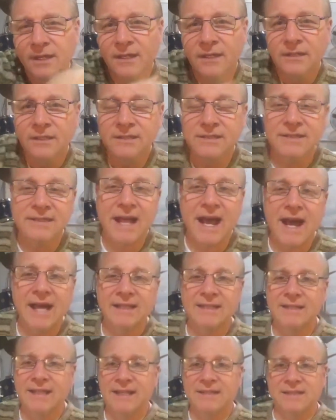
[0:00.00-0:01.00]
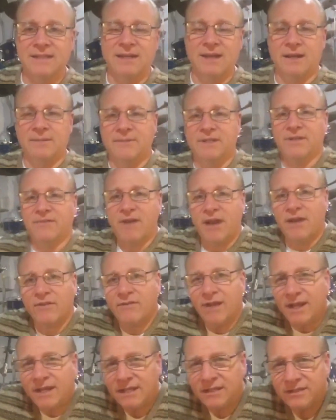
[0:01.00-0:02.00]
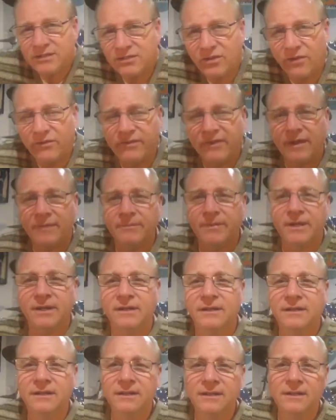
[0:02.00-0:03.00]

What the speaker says: Listen, the holidays are coming around, right? It's November